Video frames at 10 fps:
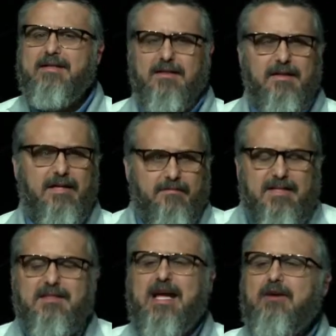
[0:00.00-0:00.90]
them a way
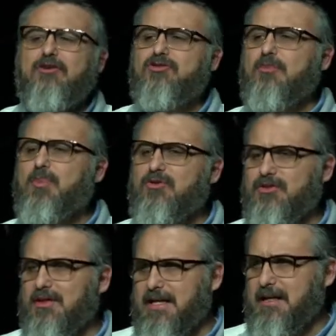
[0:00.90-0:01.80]
to live. This is how
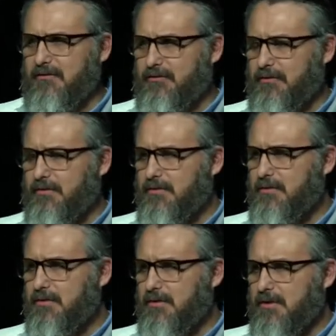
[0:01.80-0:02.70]
you're supposed to live.
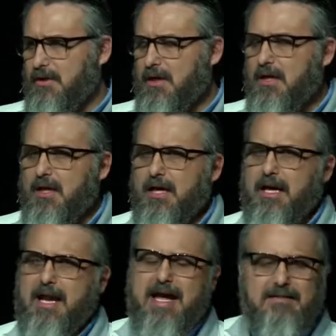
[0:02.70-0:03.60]

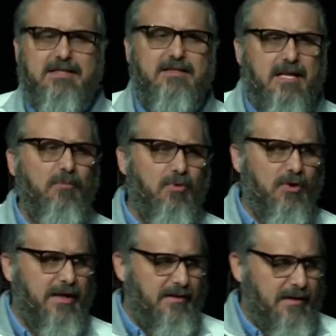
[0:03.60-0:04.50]
And as
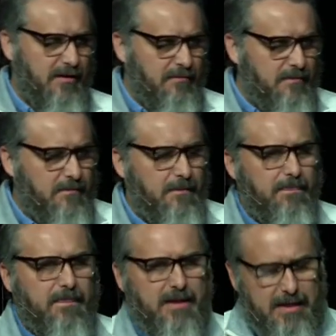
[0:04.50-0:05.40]
he's numbering
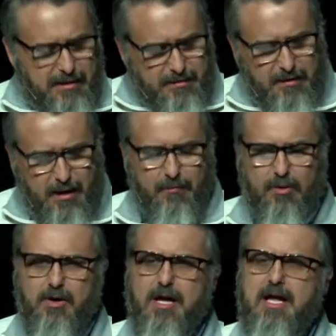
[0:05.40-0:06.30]
them, he
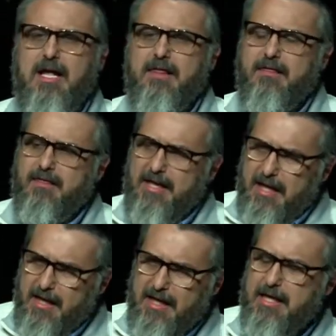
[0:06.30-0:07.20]
gets the number,
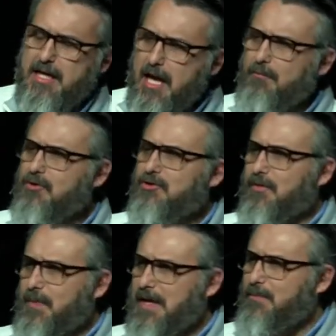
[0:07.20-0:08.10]
then he
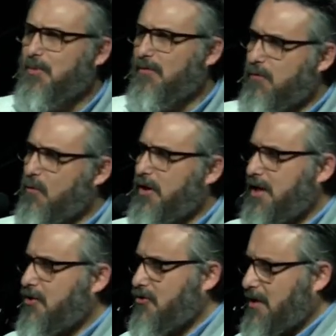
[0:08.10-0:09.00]
numbers the
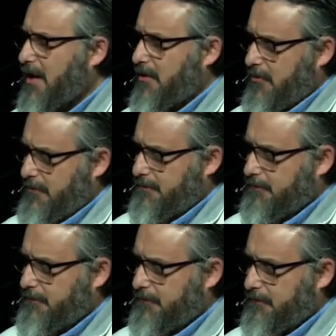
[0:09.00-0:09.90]
people 40 years
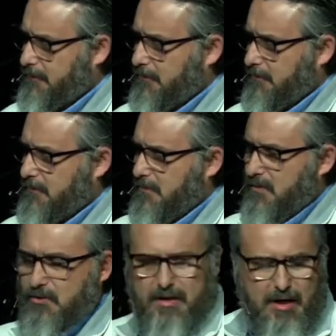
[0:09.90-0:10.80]
later.
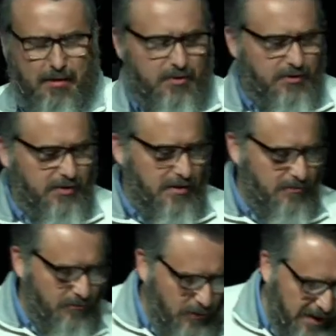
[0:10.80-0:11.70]
So he
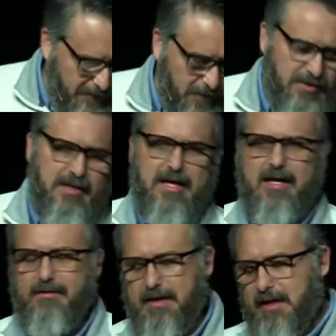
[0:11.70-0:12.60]
numbers them when they
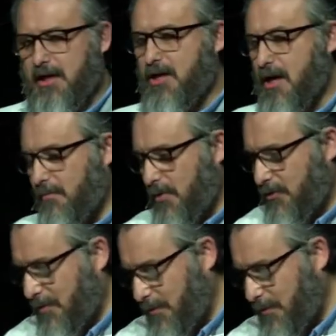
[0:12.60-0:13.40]
first get out, then he